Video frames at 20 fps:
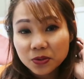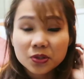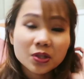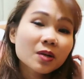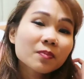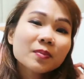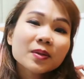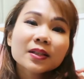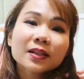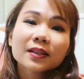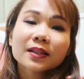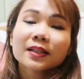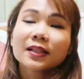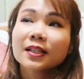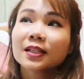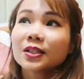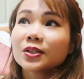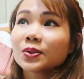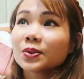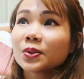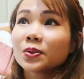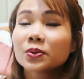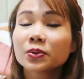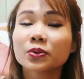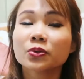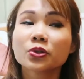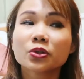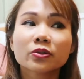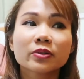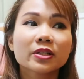shopping again. I need to go
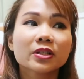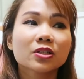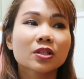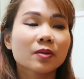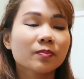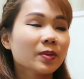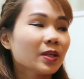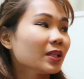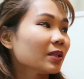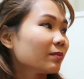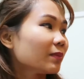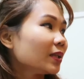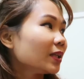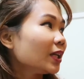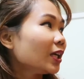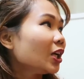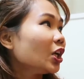grocery shopping naman.